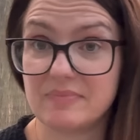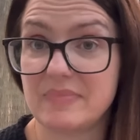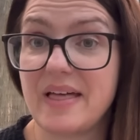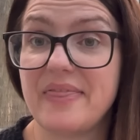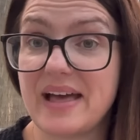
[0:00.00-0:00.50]

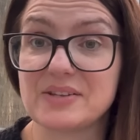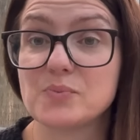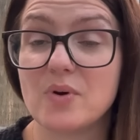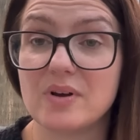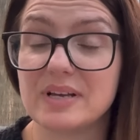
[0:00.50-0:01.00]
and that's
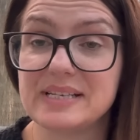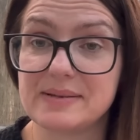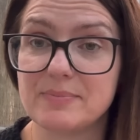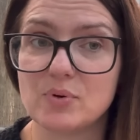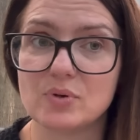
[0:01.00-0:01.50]
what is
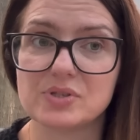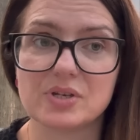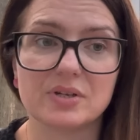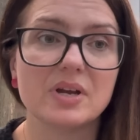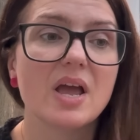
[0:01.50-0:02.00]

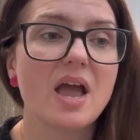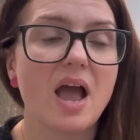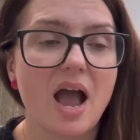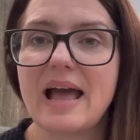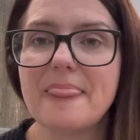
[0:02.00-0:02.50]
important.
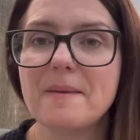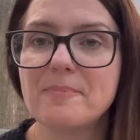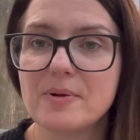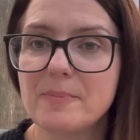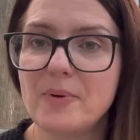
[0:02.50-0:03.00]
And the
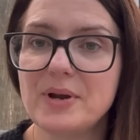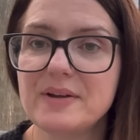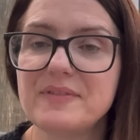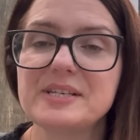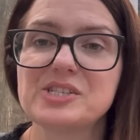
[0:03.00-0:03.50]
point
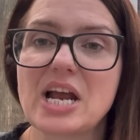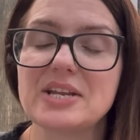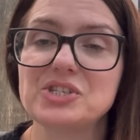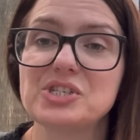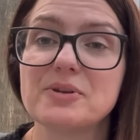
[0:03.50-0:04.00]
of this
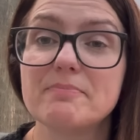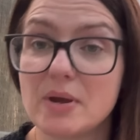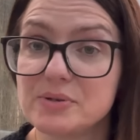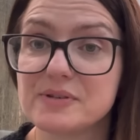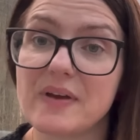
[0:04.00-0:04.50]
challenge is to
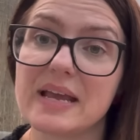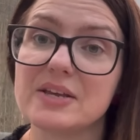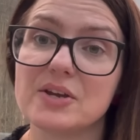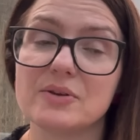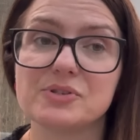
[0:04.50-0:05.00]
motivate
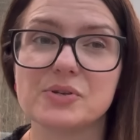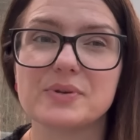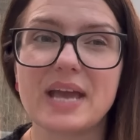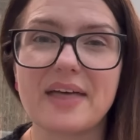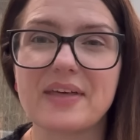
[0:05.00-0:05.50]
you to
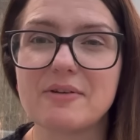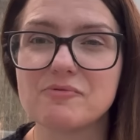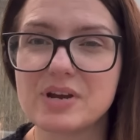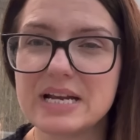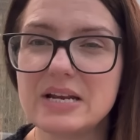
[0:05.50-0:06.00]
get that
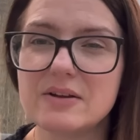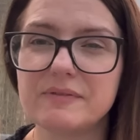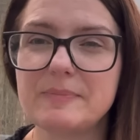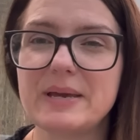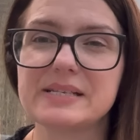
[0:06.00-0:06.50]
really
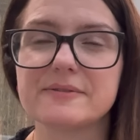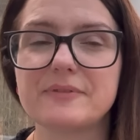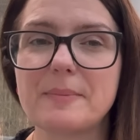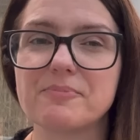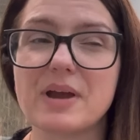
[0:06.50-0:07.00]
lovely piece of
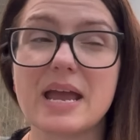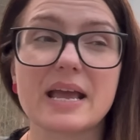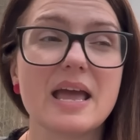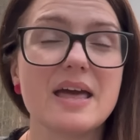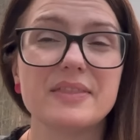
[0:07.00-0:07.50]
fabric
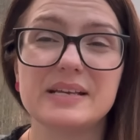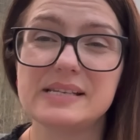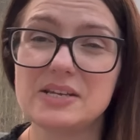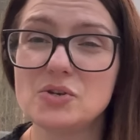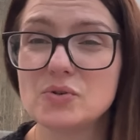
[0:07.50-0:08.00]
that is
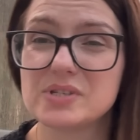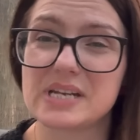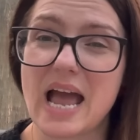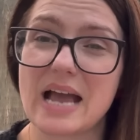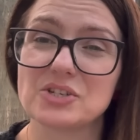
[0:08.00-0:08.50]
in your
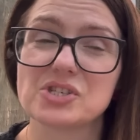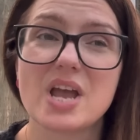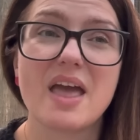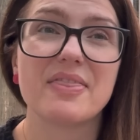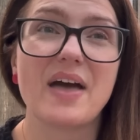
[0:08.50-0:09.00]
stash
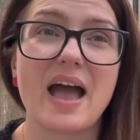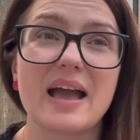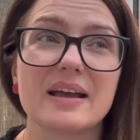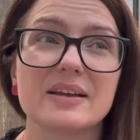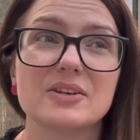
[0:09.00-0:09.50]
that
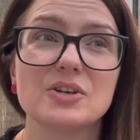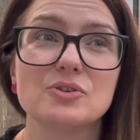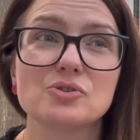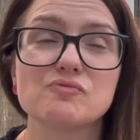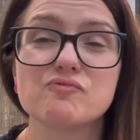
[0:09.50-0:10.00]
you
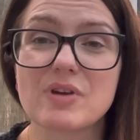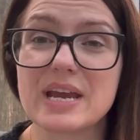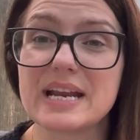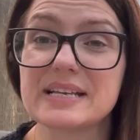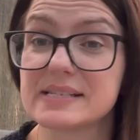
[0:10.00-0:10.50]
just
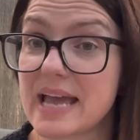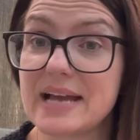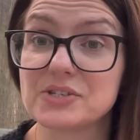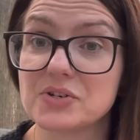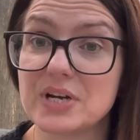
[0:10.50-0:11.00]
really are
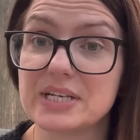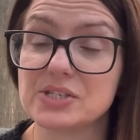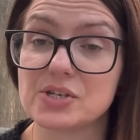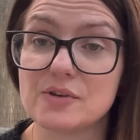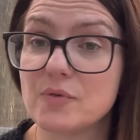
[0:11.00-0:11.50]
scared to cut
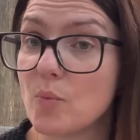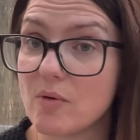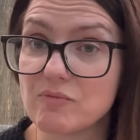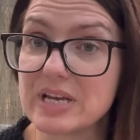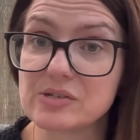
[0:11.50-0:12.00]
into for
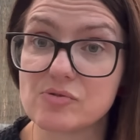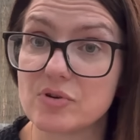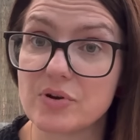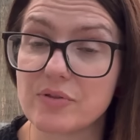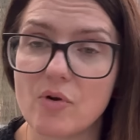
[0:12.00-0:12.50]
one reason or
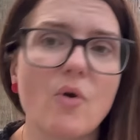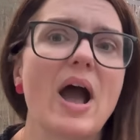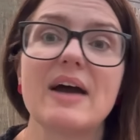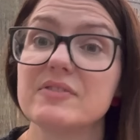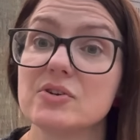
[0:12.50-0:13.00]
another, or
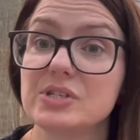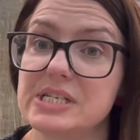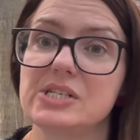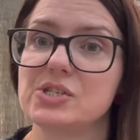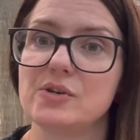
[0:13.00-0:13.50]
haven't cut
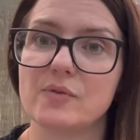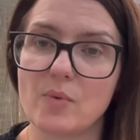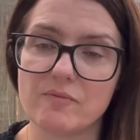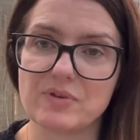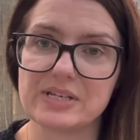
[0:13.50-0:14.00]
into for
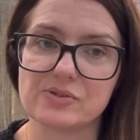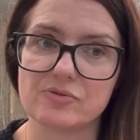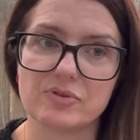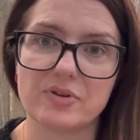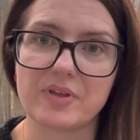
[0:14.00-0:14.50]
one reason
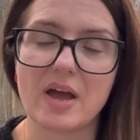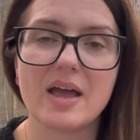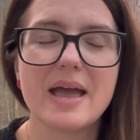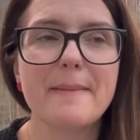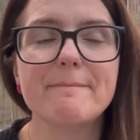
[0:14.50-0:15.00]
or another.
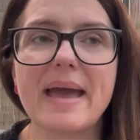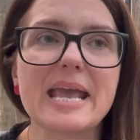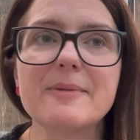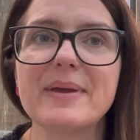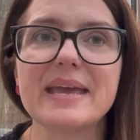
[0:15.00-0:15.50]

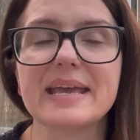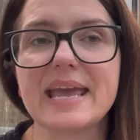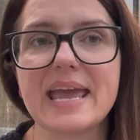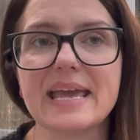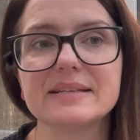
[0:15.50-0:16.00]

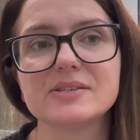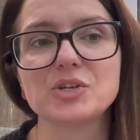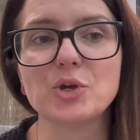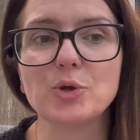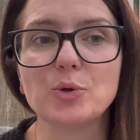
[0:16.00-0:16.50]
Maybe it's
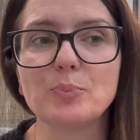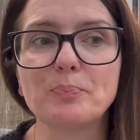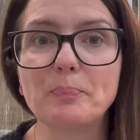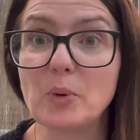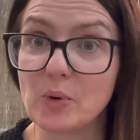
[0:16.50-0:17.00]
you
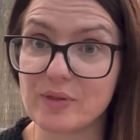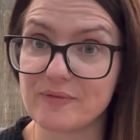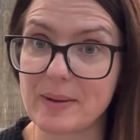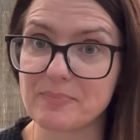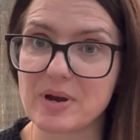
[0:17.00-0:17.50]
bought the
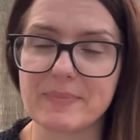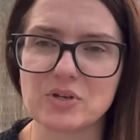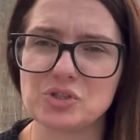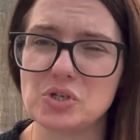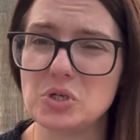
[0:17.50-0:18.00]
fabric
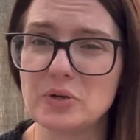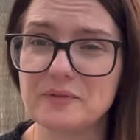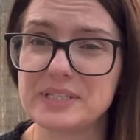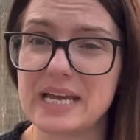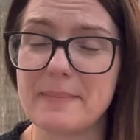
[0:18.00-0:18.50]
because you
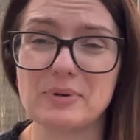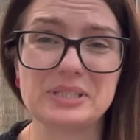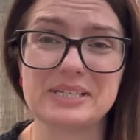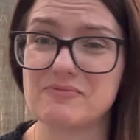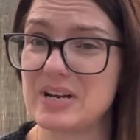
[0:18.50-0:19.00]
loved it but
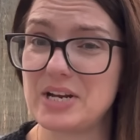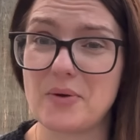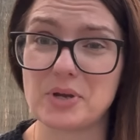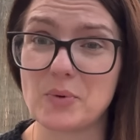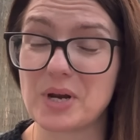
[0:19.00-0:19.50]
didn't really know
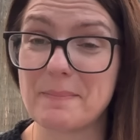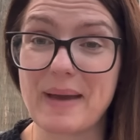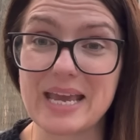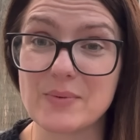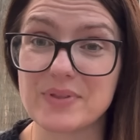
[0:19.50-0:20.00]
what you were going to
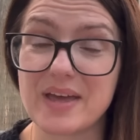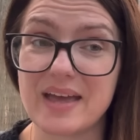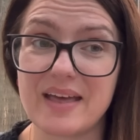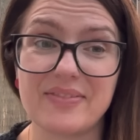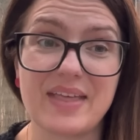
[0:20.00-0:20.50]
make with it,
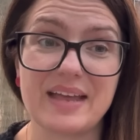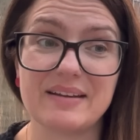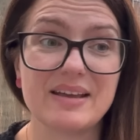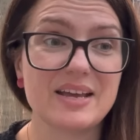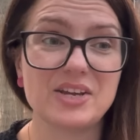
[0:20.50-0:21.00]
and then,
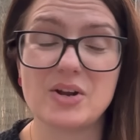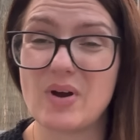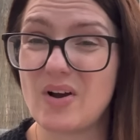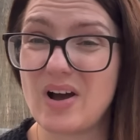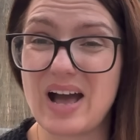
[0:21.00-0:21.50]
you know,
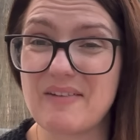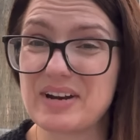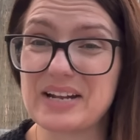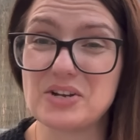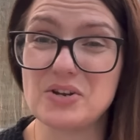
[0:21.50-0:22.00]
I haven't
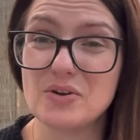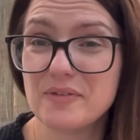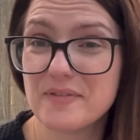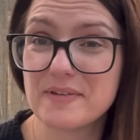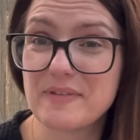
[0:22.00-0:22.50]
had enough
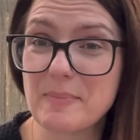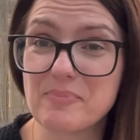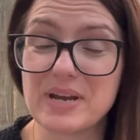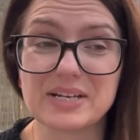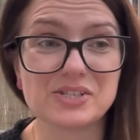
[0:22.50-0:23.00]
of the
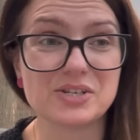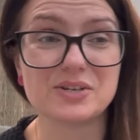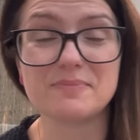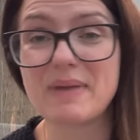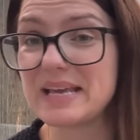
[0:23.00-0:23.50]
fabric
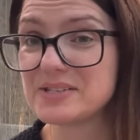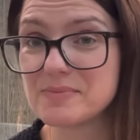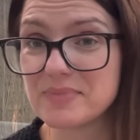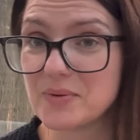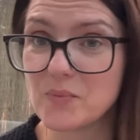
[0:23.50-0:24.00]
to make
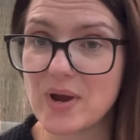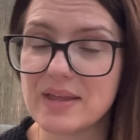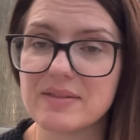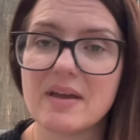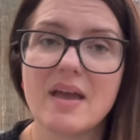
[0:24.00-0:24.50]
something
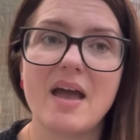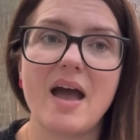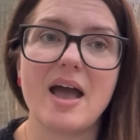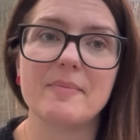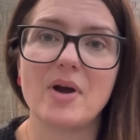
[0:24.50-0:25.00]
with.
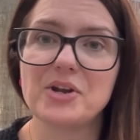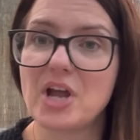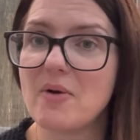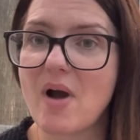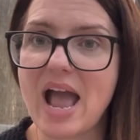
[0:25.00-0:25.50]
I
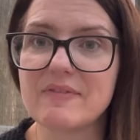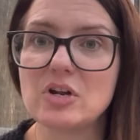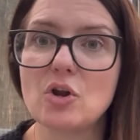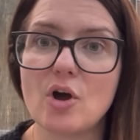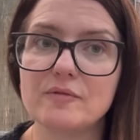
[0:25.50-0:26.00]
know I have a
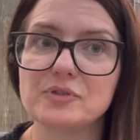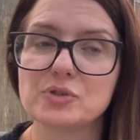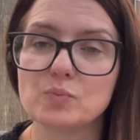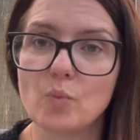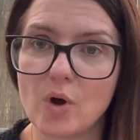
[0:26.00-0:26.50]
lot of
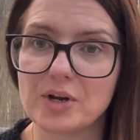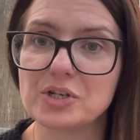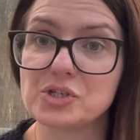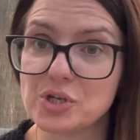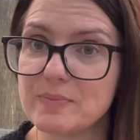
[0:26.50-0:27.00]
1
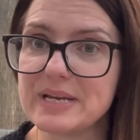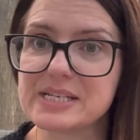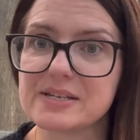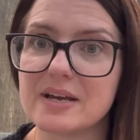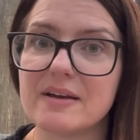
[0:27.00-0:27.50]
and 2
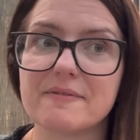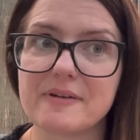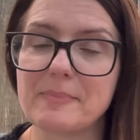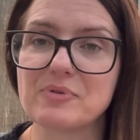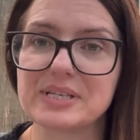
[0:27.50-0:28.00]
meter
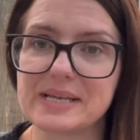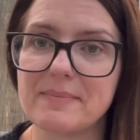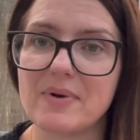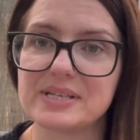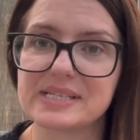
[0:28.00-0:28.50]
fabrics
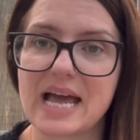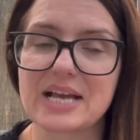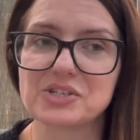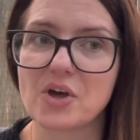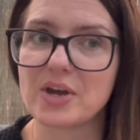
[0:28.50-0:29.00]
in my
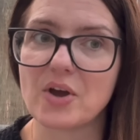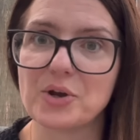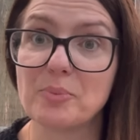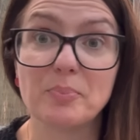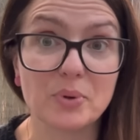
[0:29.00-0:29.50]
stash that I
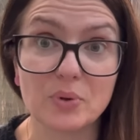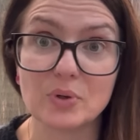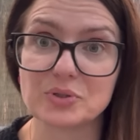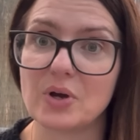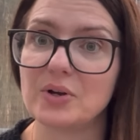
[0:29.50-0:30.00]
kind of
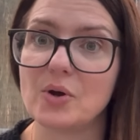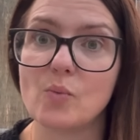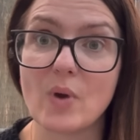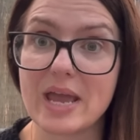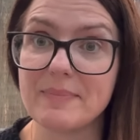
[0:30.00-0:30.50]
bought on a
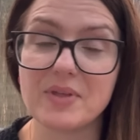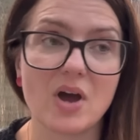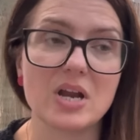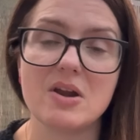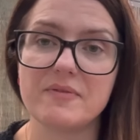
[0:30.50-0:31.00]
whim that
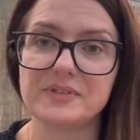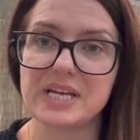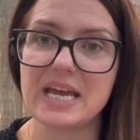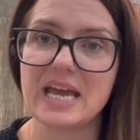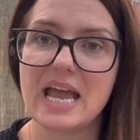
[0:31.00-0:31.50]
I loved
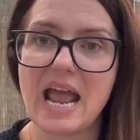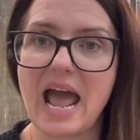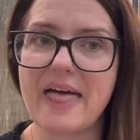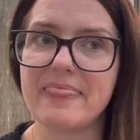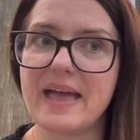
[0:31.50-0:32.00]
it,
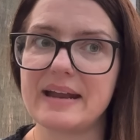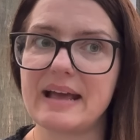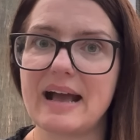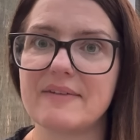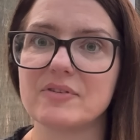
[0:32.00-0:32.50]
and then
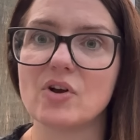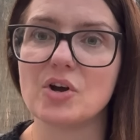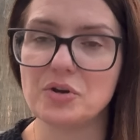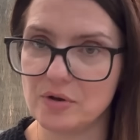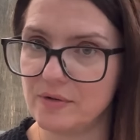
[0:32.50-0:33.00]
haven't got
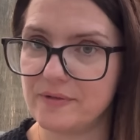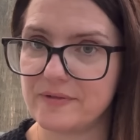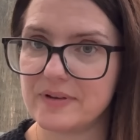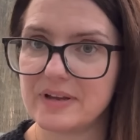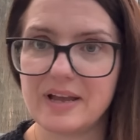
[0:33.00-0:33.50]
enough